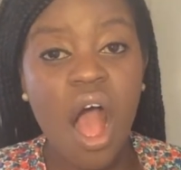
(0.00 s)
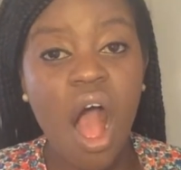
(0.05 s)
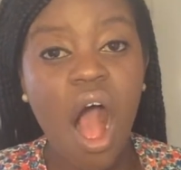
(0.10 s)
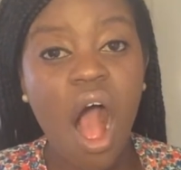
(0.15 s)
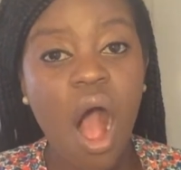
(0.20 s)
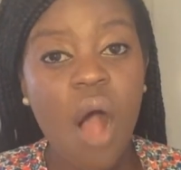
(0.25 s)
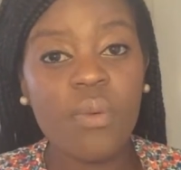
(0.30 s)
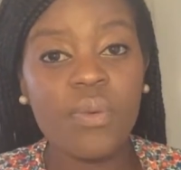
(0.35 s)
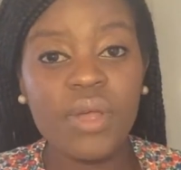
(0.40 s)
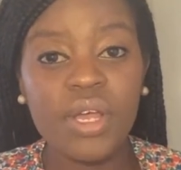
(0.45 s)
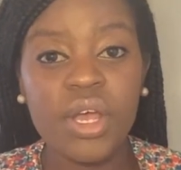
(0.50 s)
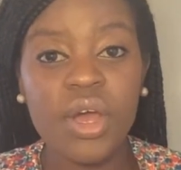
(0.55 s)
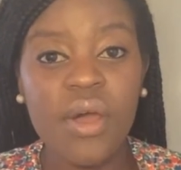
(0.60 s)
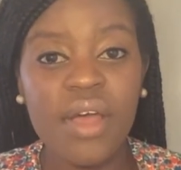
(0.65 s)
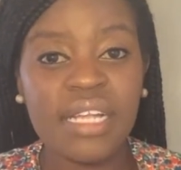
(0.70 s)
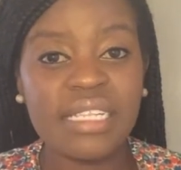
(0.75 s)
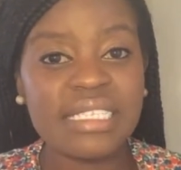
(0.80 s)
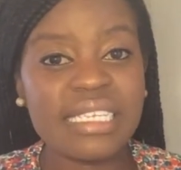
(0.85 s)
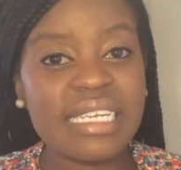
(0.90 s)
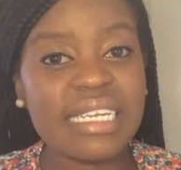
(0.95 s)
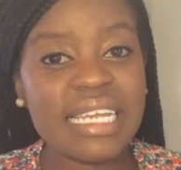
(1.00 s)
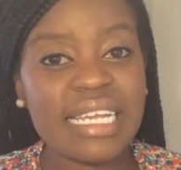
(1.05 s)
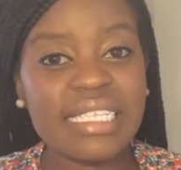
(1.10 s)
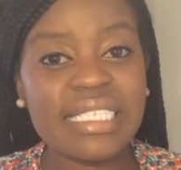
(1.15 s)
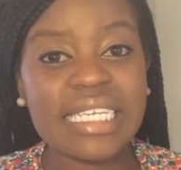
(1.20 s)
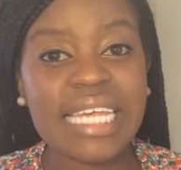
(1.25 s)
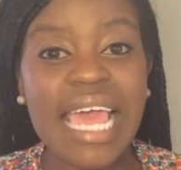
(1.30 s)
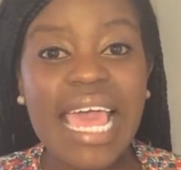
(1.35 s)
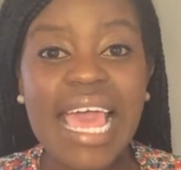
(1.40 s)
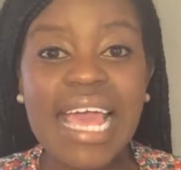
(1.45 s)
are we going to need
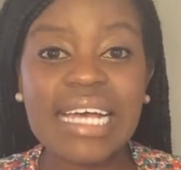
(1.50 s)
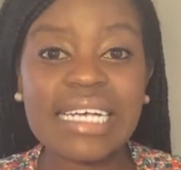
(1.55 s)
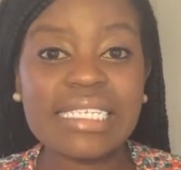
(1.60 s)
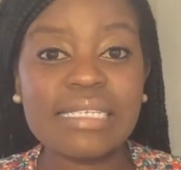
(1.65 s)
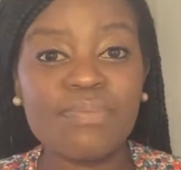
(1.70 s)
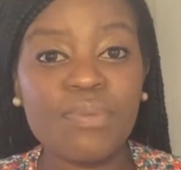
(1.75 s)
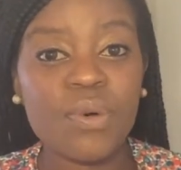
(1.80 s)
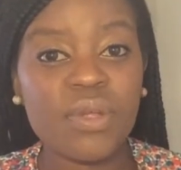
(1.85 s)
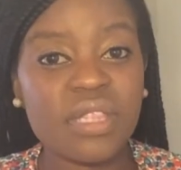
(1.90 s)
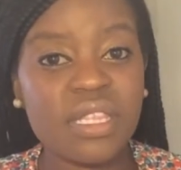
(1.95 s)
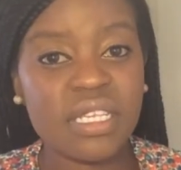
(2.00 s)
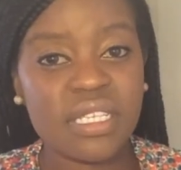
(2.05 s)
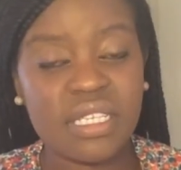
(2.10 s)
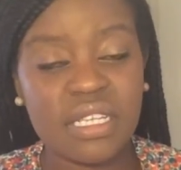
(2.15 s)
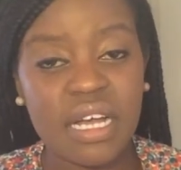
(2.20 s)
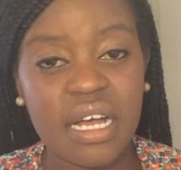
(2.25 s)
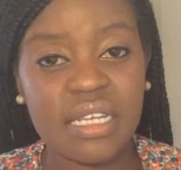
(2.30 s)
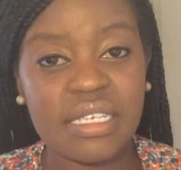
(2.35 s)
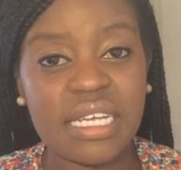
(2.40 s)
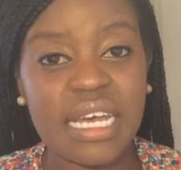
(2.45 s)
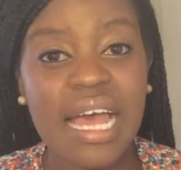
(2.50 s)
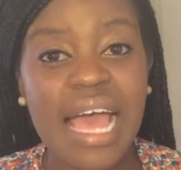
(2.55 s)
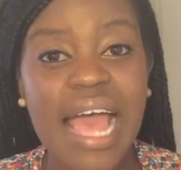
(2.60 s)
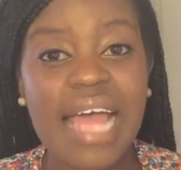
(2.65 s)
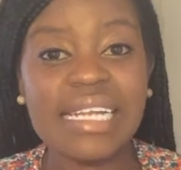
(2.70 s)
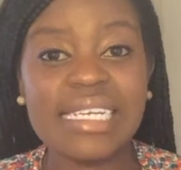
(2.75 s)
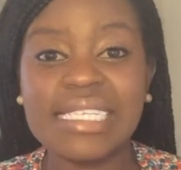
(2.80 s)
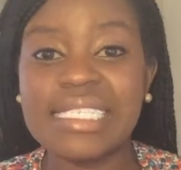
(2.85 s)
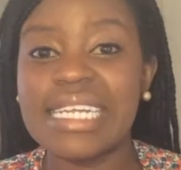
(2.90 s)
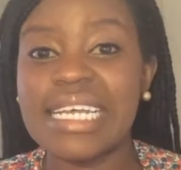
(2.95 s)
to export this data,
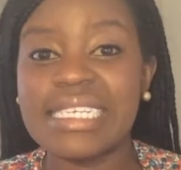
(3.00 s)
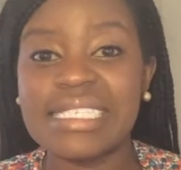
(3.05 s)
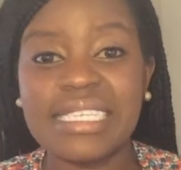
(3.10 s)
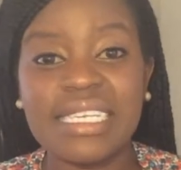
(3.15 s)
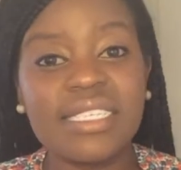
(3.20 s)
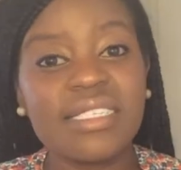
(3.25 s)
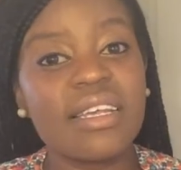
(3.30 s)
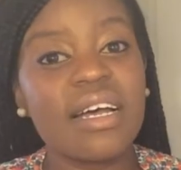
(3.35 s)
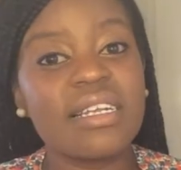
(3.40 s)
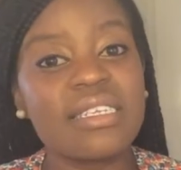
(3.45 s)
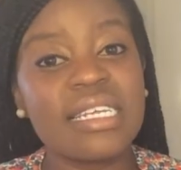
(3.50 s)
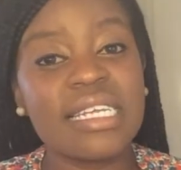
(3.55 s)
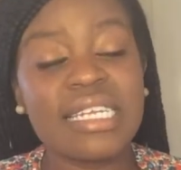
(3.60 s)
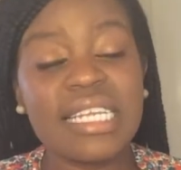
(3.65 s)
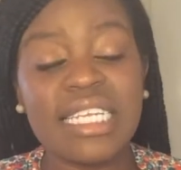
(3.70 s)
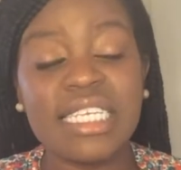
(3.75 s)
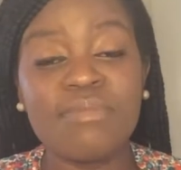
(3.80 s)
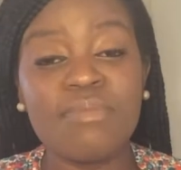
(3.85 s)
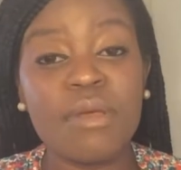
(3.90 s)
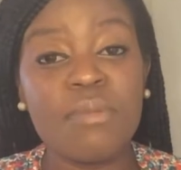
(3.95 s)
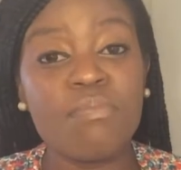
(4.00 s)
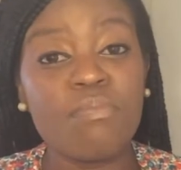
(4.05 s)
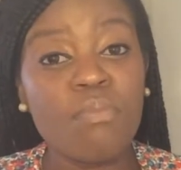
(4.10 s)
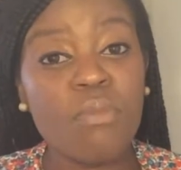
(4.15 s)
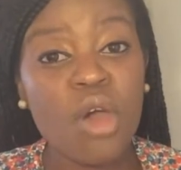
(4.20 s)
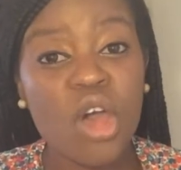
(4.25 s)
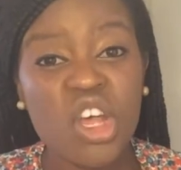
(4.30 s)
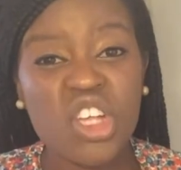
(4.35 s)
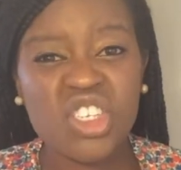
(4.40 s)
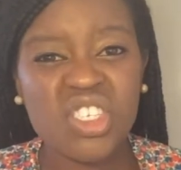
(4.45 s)
and does this data need to be
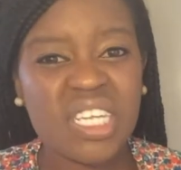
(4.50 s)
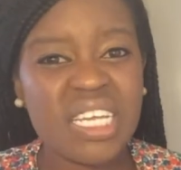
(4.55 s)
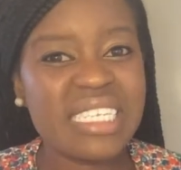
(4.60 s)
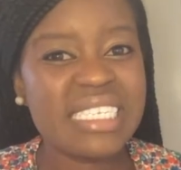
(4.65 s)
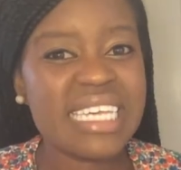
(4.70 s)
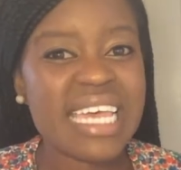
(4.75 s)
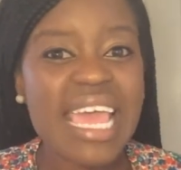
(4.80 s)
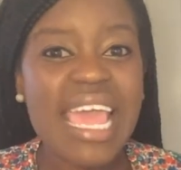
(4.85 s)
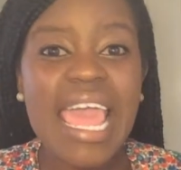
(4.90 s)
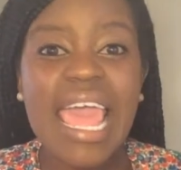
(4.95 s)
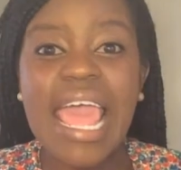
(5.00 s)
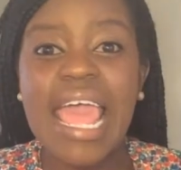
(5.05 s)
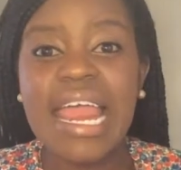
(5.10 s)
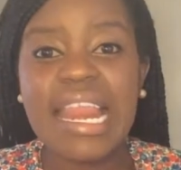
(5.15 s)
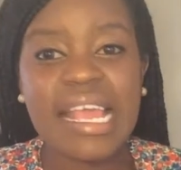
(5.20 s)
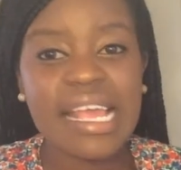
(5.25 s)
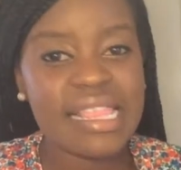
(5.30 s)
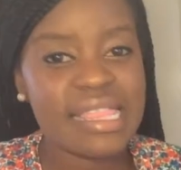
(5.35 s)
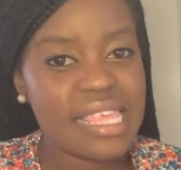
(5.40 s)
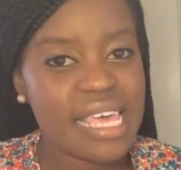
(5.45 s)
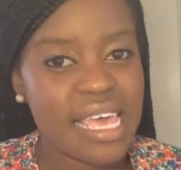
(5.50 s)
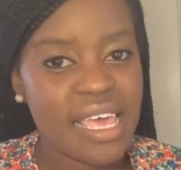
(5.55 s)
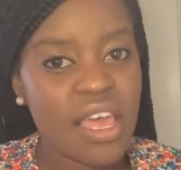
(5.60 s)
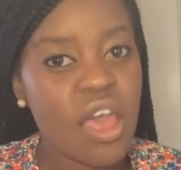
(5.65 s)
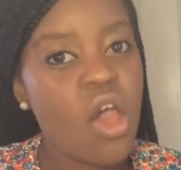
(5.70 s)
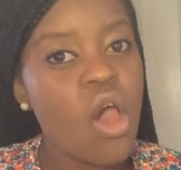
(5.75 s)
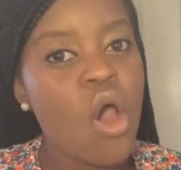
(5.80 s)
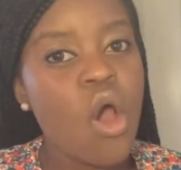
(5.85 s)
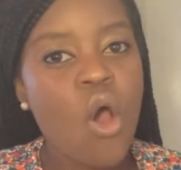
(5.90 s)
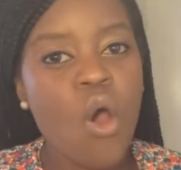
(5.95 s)
merged into anything
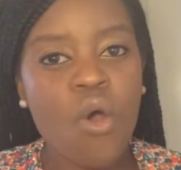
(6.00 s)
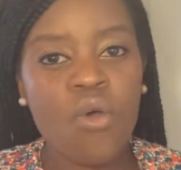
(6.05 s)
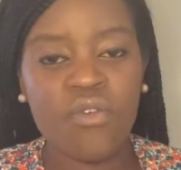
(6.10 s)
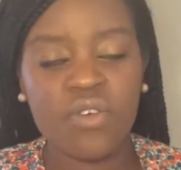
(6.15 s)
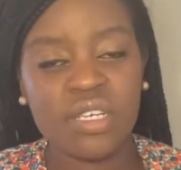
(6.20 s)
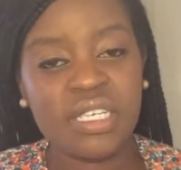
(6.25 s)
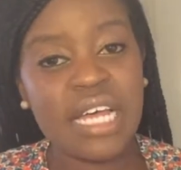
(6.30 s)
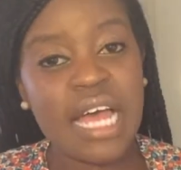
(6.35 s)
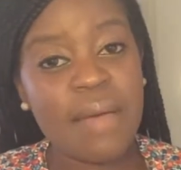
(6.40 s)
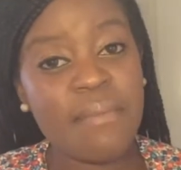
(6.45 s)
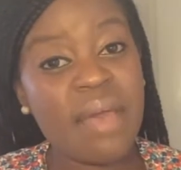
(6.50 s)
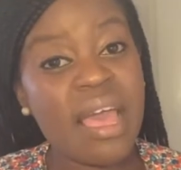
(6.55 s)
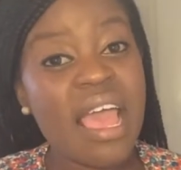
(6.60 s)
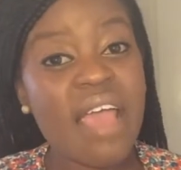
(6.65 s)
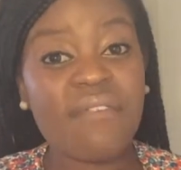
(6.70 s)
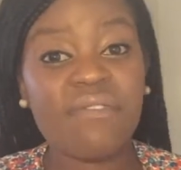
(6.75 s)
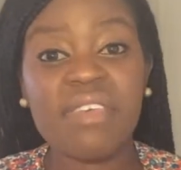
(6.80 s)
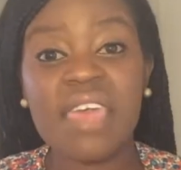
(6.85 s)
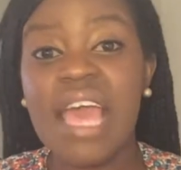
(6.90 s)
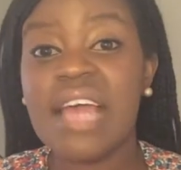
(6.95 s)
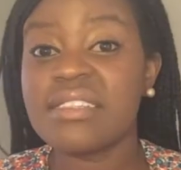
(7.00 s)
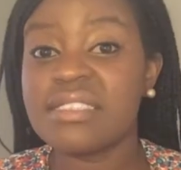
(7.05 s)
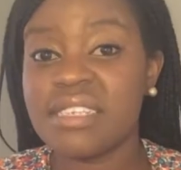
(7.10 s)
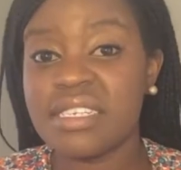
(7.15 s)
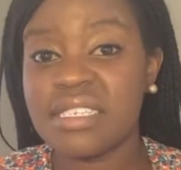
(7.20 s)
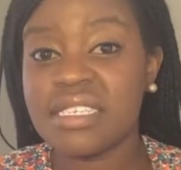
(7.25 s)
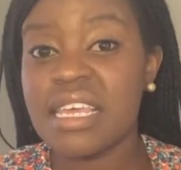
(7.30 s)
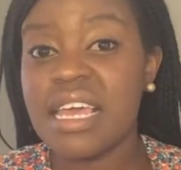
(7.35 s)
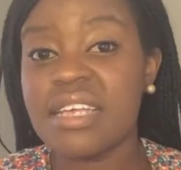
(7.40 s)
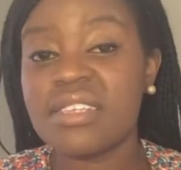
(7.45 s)
over time? If the answer
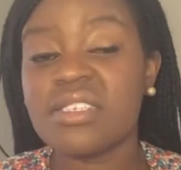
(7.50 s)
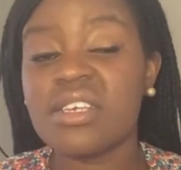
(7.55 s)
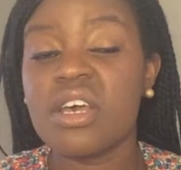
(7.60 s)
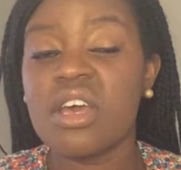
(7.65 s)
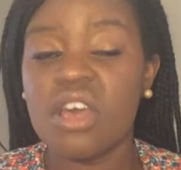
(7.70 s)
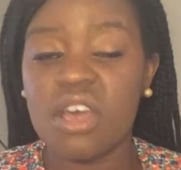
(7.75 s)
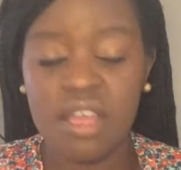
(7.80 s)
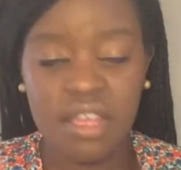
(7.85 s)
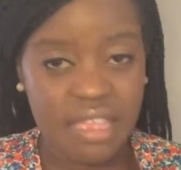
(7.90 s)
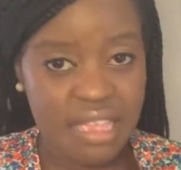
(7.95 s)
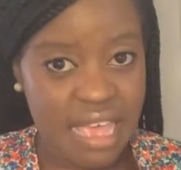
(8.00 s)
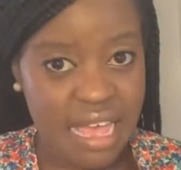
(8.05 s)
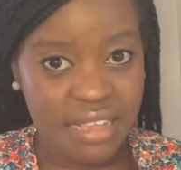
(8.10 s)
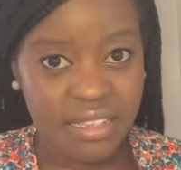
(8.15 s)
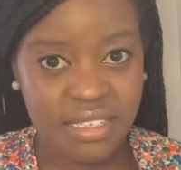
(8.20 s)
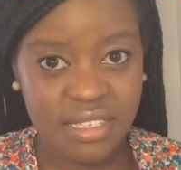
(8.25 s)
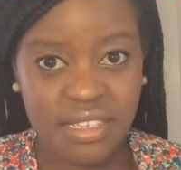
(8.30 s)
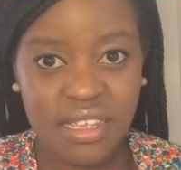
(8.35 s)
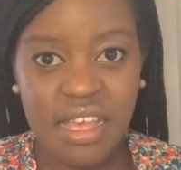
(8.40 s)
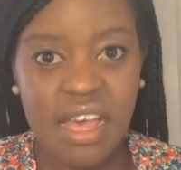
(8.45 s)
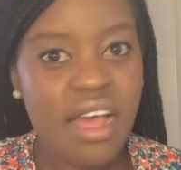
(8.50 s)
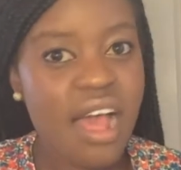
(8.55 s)
is yes,